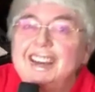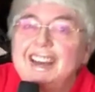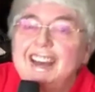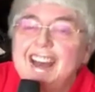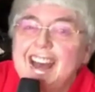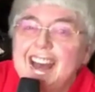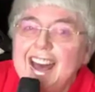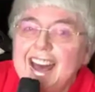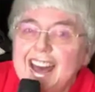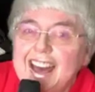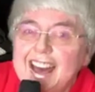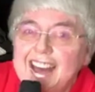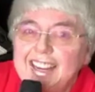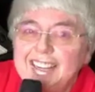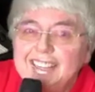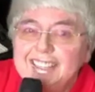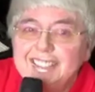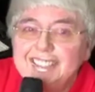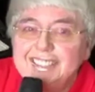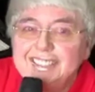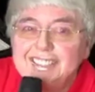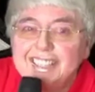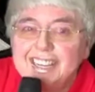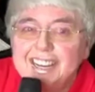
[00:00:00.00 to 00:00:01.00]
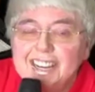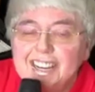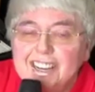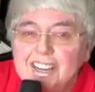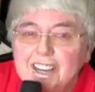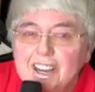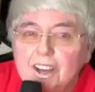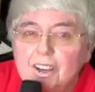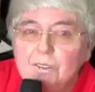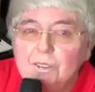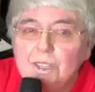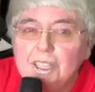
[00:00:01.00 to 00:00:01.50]
and
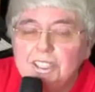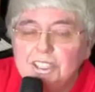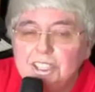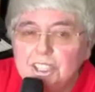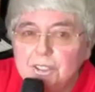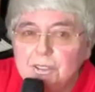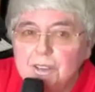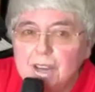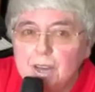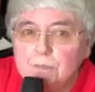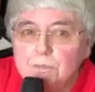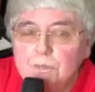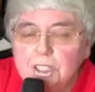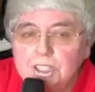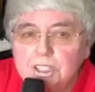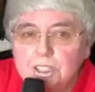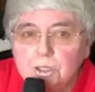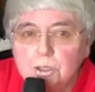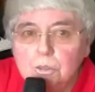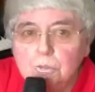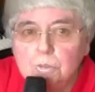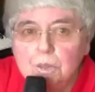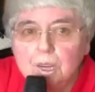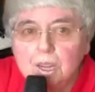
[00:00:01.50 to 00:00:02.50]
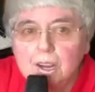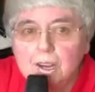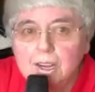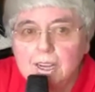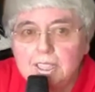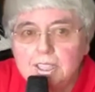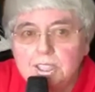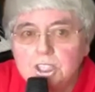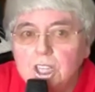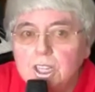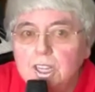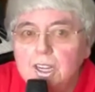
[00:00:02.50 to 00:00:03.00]
only too happy to oblige.
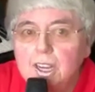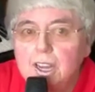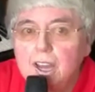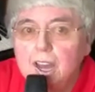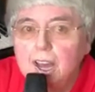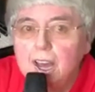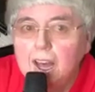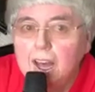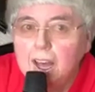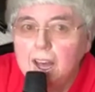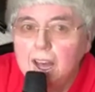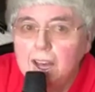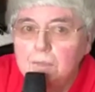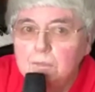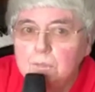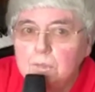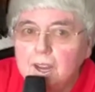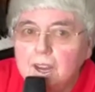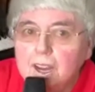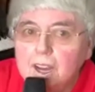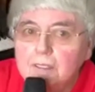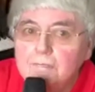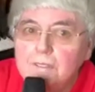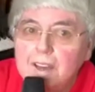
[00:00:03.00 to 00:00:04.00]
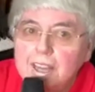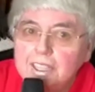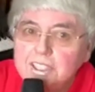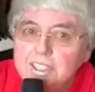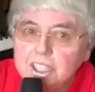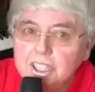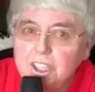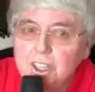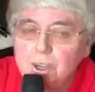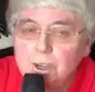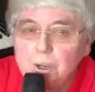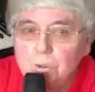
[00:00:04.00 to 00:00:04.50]
I've had to
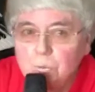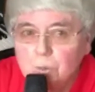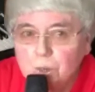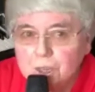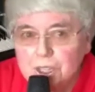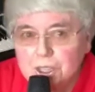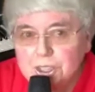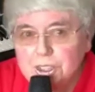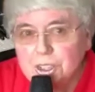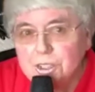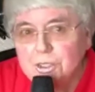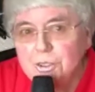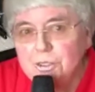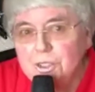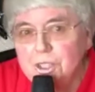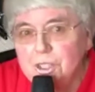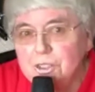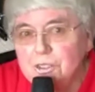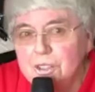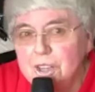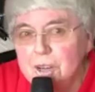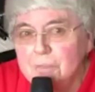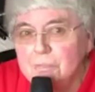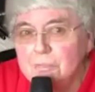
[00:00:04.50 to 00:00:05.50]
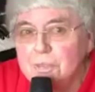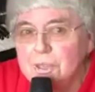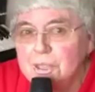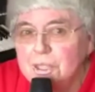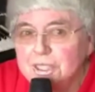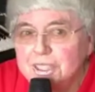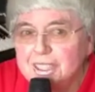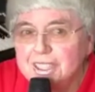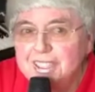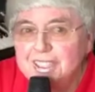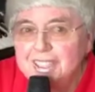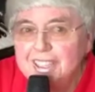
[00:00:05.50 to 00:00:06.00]
learn one or two new numbers,
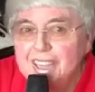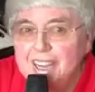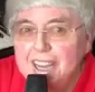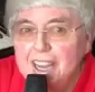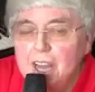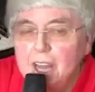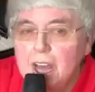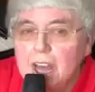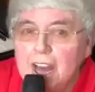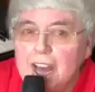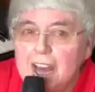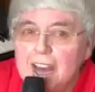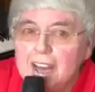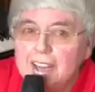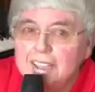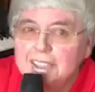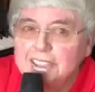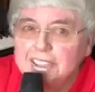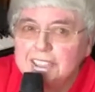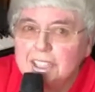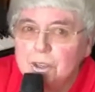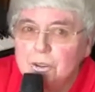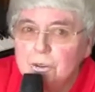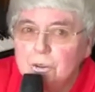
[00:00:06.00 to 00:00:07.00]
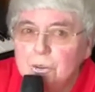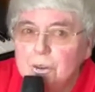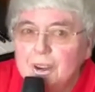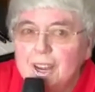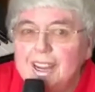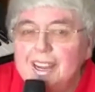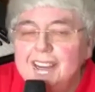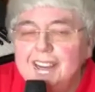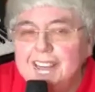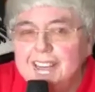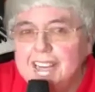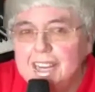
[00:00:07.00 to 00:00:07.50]
so
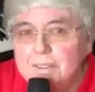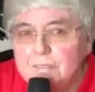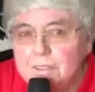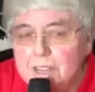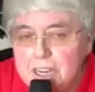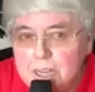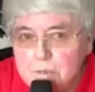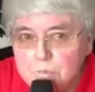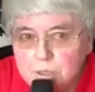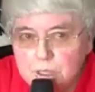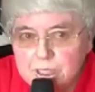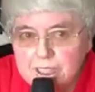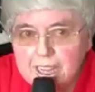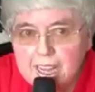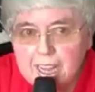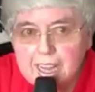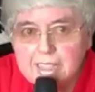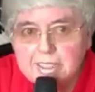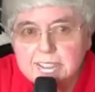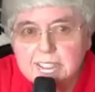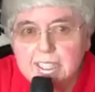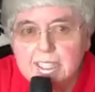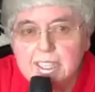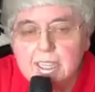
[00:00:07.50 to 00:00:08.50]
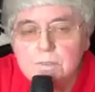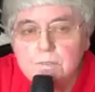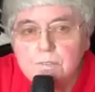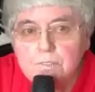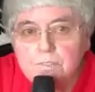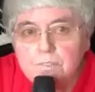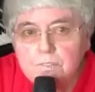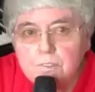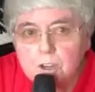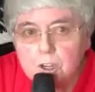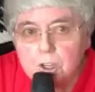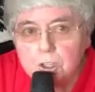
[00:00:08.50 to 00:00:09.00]
if anybody has any
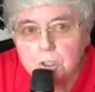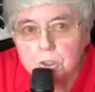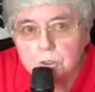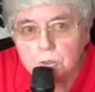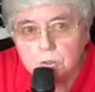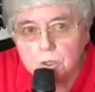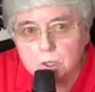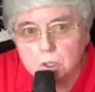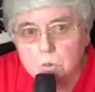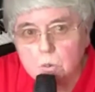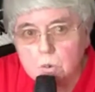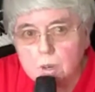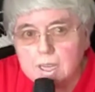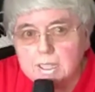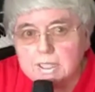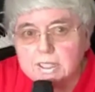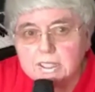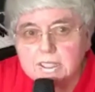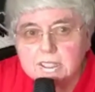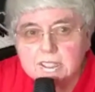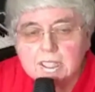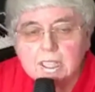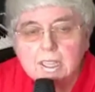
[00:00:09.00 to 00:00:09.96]
further requests,